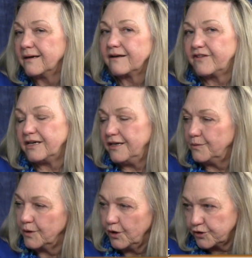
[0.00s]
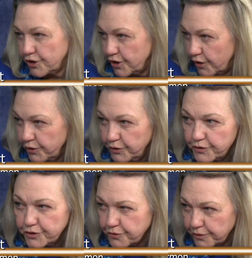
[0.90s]
that he will show you the
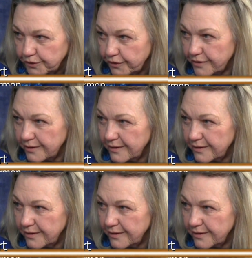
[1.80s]
truth